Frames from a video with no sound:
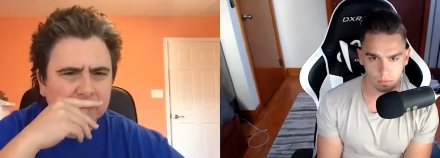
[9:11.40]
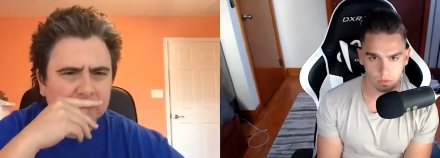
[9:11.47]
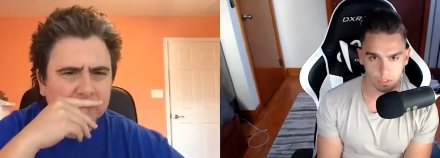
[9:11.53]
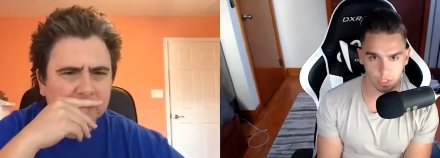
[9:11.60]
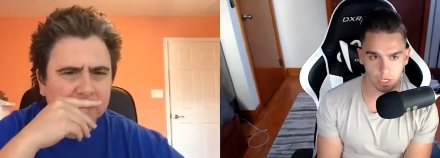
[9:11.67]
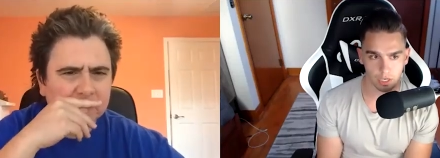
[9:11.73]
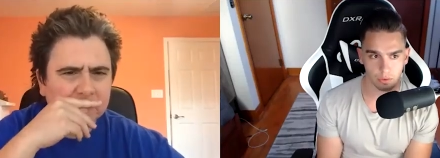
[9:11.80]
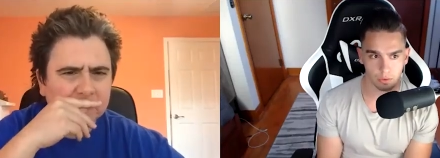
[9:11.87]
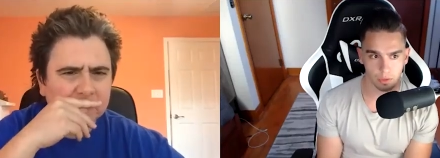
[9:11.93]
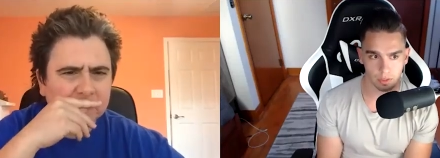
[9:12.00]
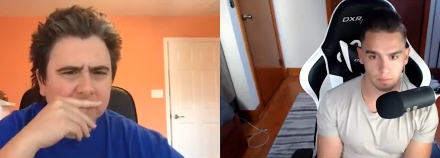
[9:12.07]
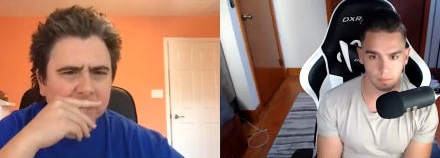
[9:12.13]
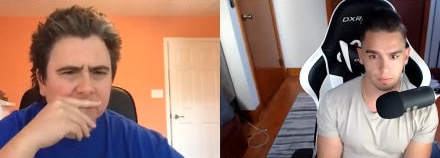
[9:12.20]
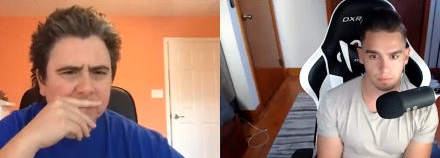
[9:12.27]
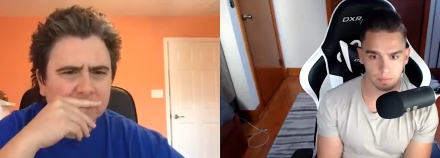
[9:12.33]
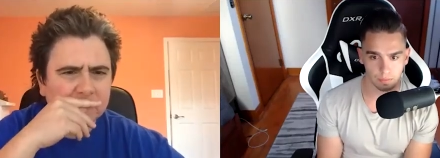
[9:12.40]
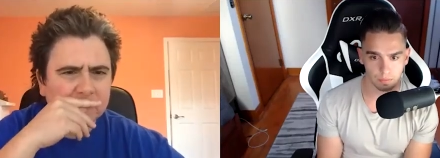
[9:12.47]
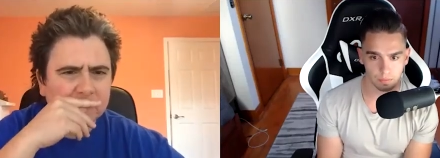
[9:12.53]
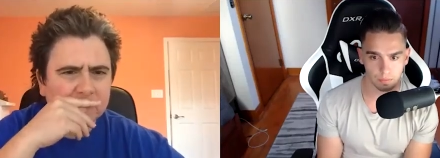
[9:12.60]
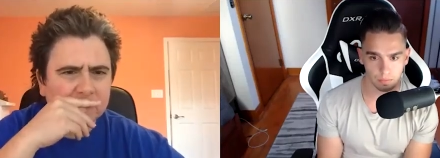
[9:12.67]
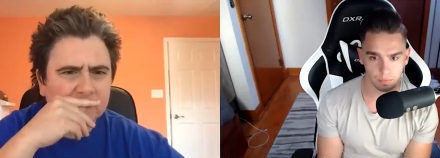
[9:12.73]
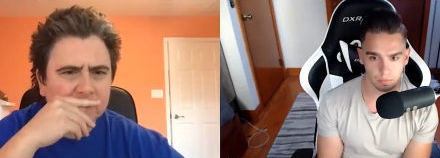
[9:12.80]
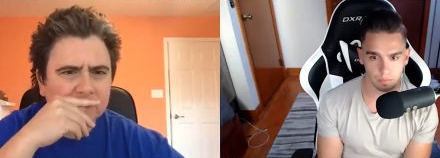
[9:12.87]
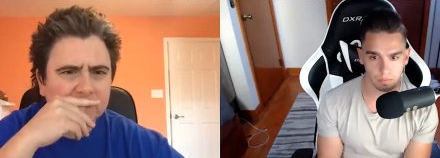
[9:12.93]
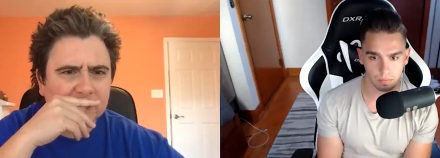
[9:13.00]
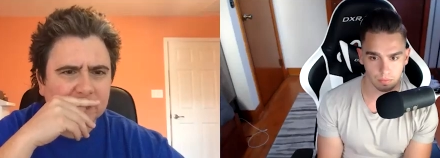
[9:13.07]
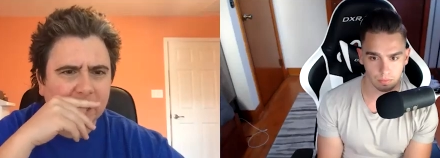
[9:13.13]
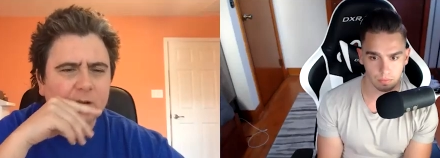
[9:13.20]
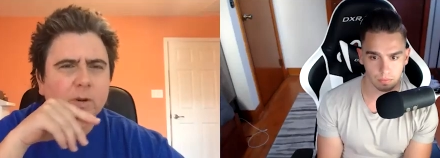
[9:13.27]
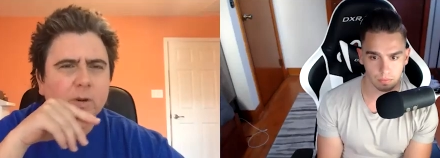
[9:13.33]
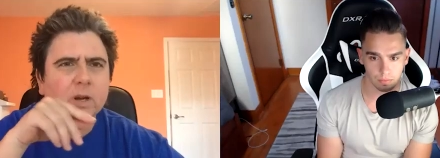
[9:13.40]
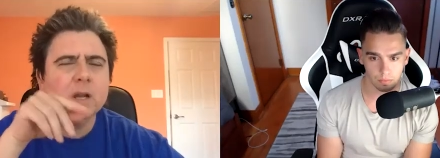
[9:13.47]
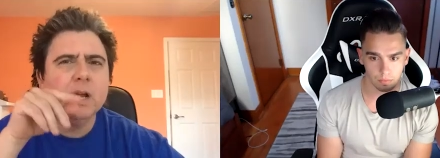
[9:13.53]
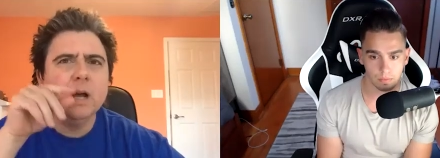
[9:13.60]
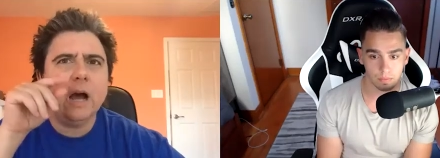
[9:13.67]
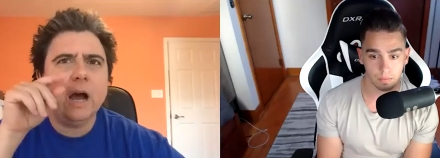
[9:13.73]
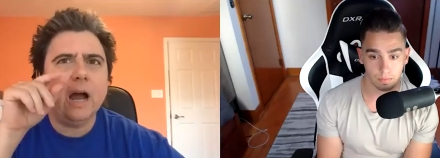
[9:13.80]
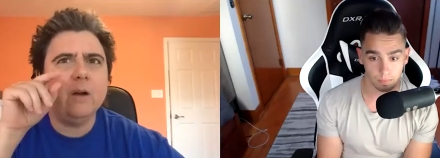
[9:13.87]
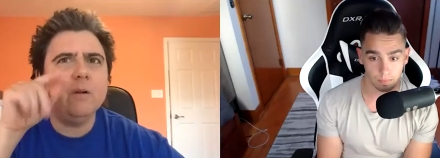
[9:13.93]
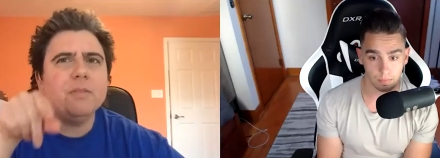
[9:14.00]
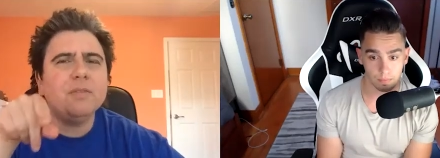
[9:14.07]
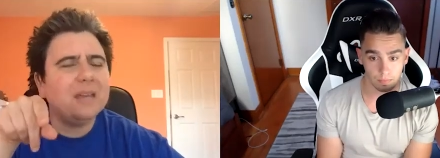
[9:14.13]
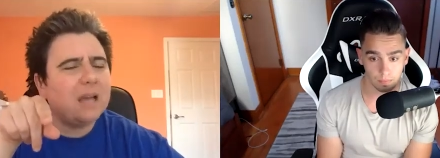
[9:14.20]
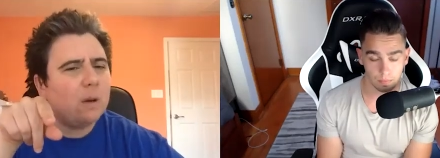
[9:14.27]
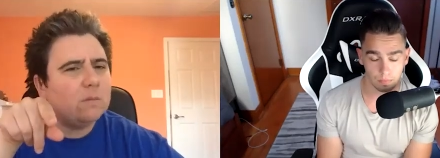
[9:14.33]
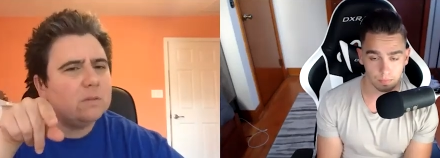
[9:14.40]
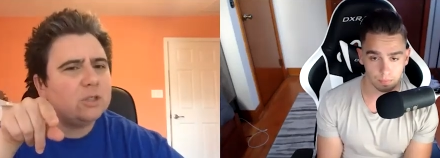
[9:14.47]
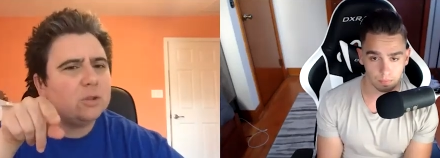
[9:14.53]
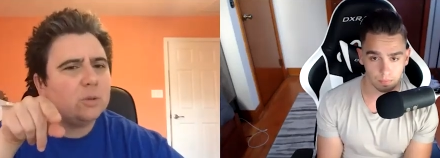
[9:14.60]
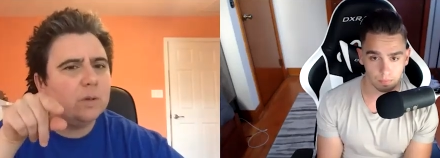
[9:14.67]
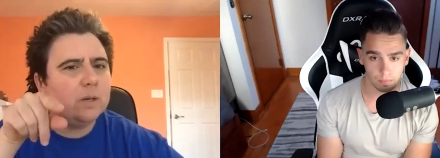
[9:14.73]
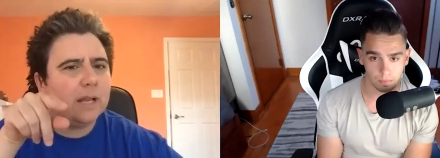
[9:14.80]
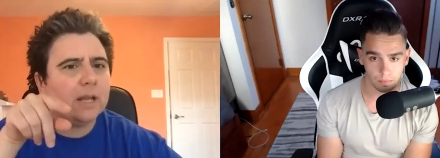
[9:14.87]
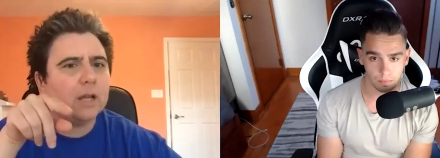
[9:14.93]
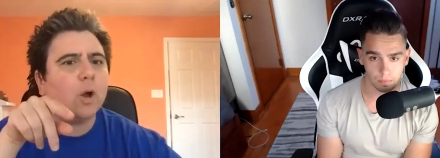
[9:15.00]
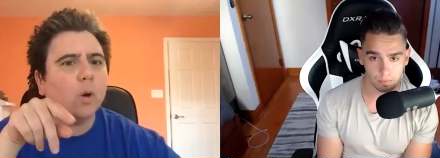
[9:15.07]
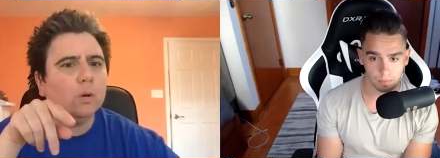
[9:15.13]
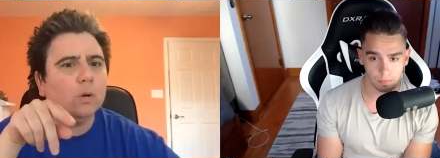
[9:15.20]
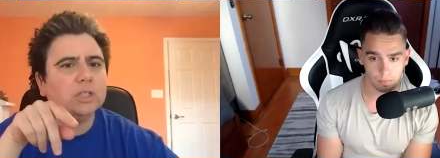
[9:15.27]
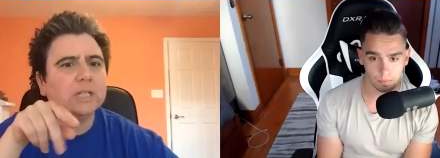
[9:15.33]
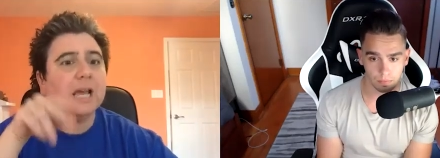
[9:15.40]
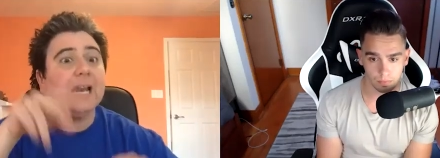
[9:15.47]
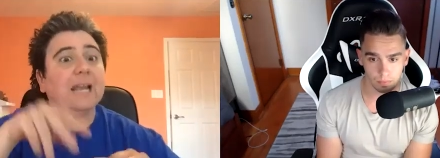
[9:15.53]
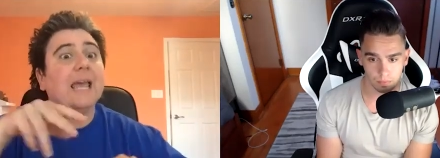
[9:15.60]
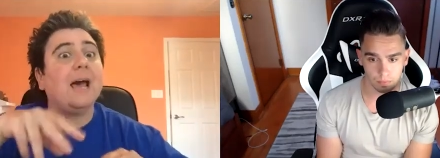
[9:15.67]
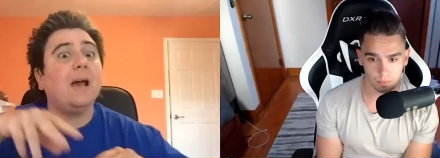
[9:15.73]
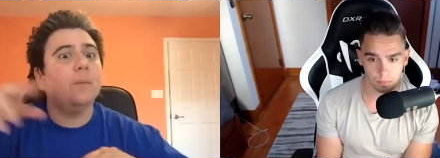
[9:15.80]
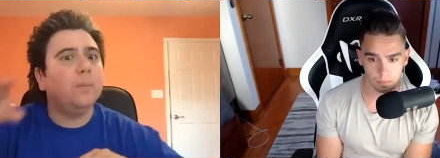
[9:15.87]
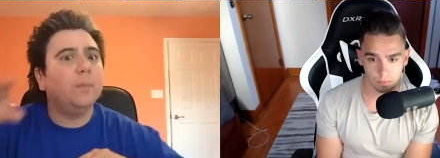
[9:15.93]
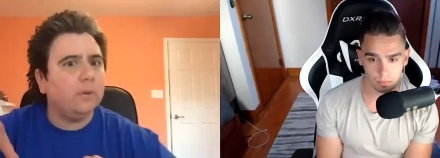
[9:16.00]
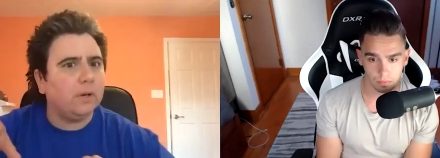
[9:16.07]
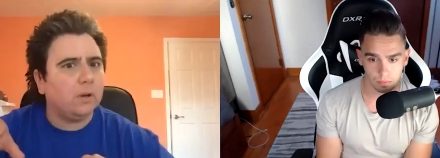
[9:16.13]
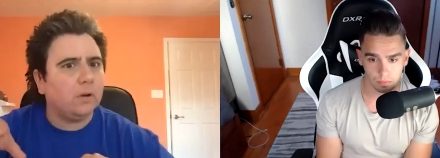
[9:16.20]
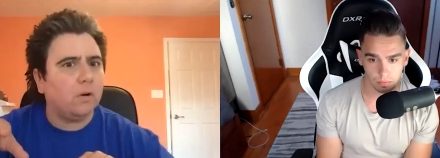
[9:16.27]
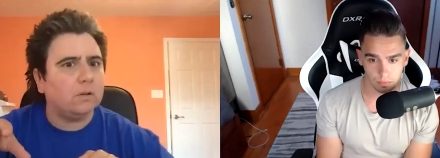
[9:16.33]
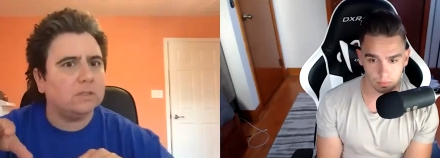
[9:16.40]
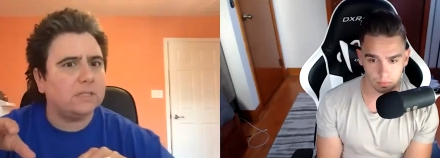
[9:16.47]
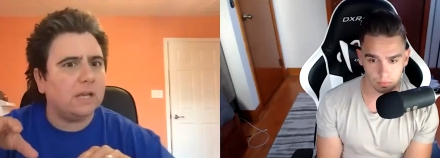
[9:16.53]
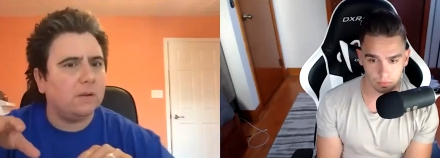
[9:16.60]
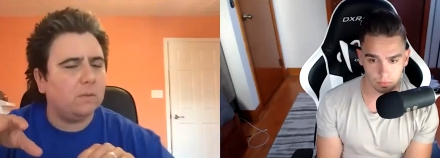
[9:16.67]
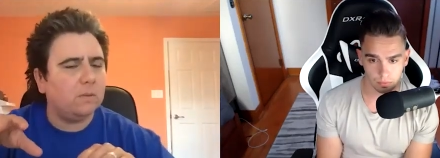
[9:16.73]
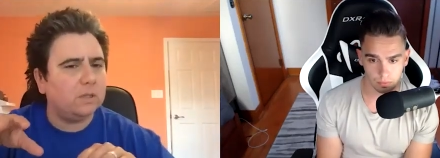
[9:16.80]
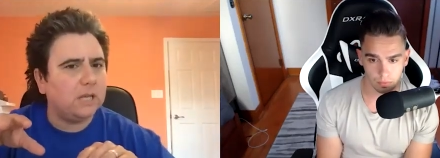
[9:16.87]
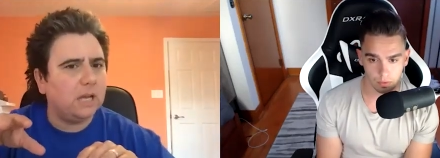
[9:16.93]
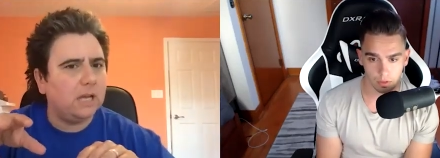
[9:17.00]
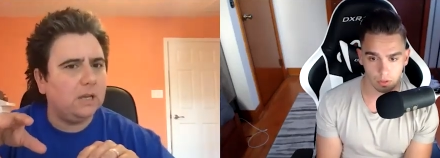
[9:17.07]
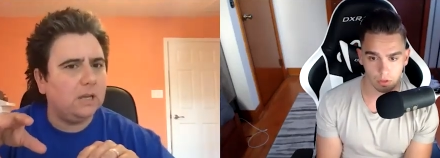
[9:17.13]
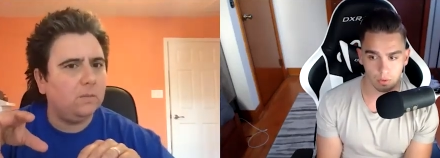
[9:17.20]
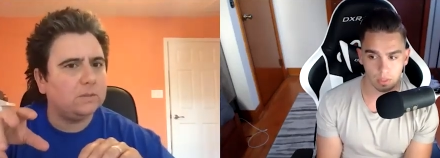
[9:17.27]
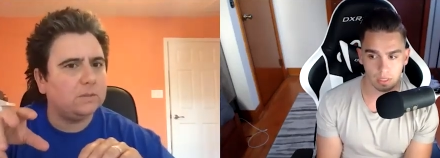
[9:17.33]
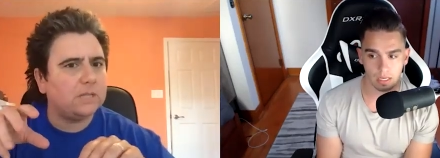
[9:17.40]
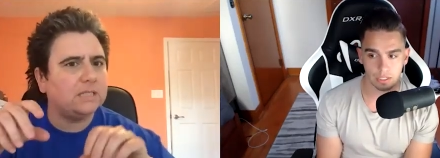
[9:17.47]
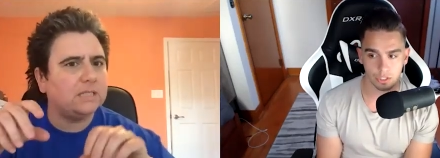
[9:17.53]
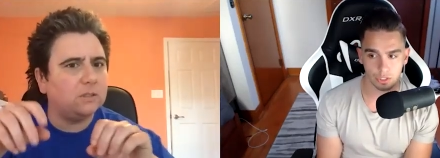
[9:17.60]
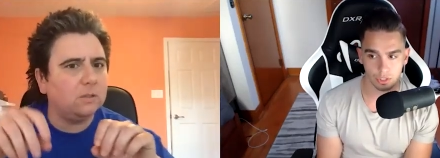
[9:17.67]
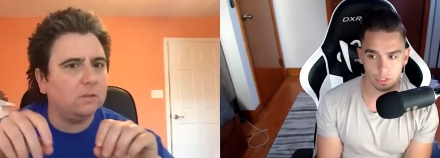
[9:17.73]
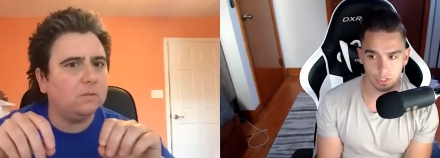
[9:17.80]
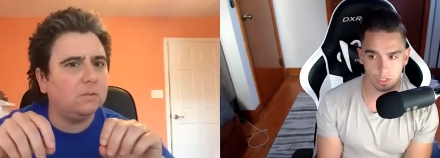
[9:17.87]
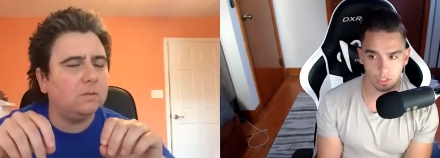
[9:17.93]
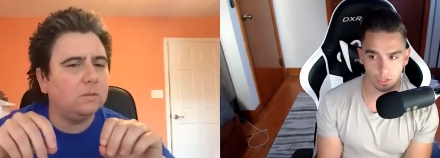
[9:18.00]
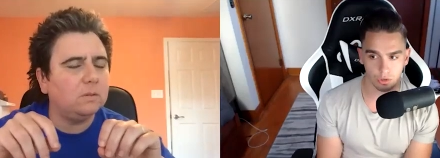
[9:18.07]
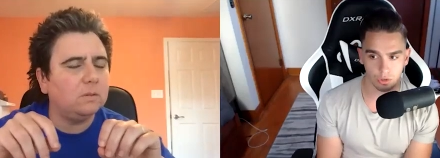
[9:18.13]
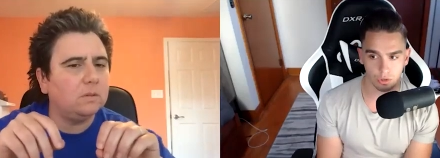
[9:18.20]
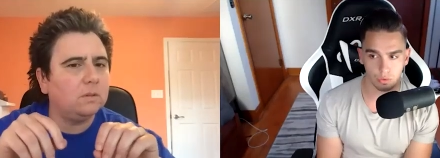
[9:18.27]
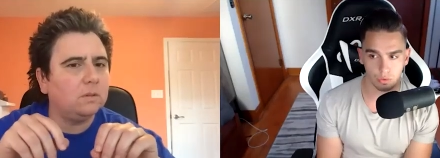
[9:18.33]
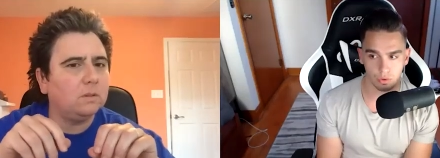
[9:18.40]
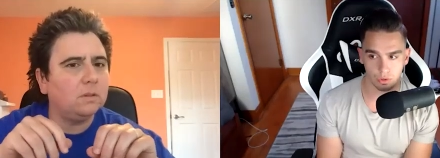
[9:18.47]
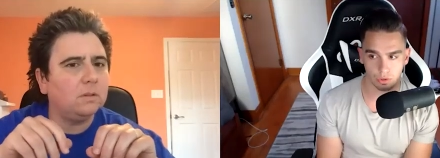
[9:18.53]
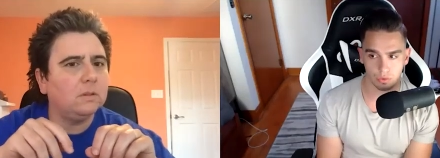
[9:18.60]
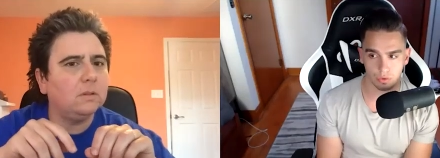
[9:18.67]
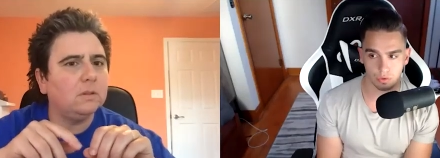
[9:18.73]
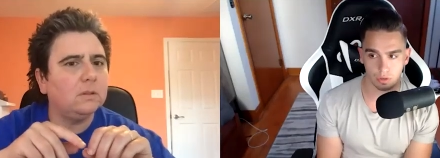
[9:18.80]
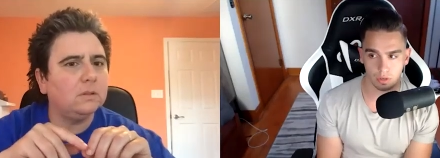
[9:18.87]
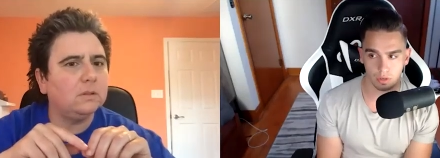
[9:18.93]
Speaker 1: January.
Speaker 2: January. I don't think I was doing like coaching and accountability calls then, was
Speaker 1: I? You was had I? like just you you were you were